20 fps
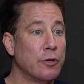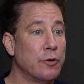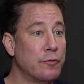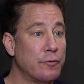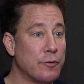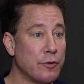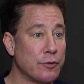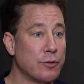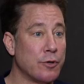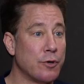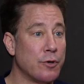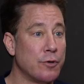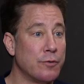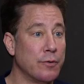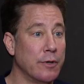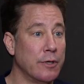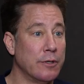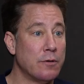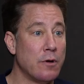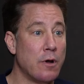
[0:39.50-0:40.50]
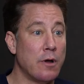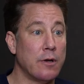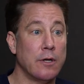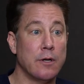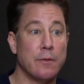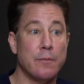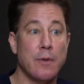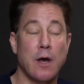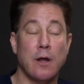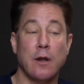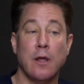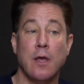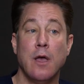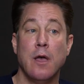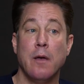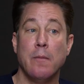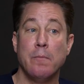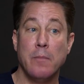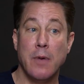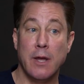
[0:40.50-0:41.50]
you for surgery, talking about
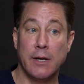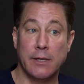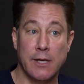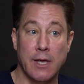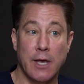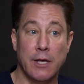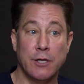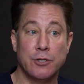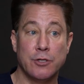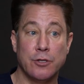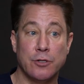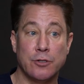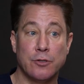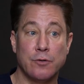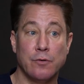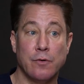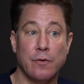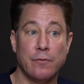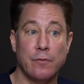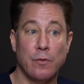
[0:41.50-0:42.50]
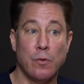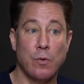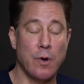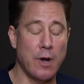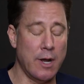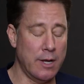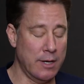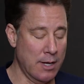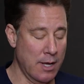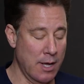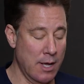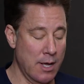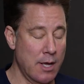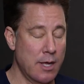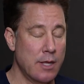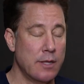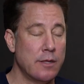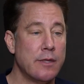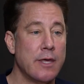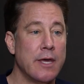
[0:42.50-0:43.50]
medications to avoid,
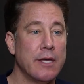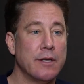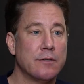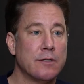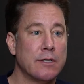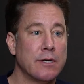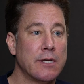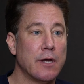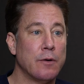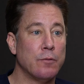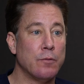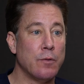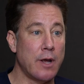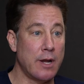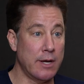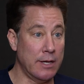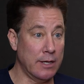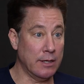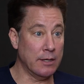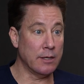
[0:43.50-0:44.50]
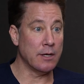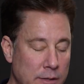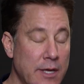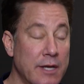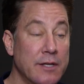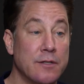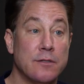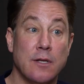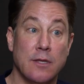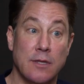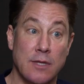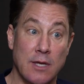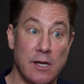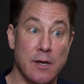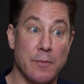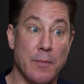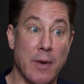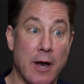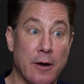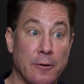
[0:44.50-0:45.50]
things to get ready, things to
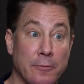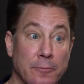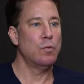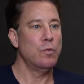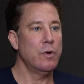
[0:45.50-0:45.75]
think about.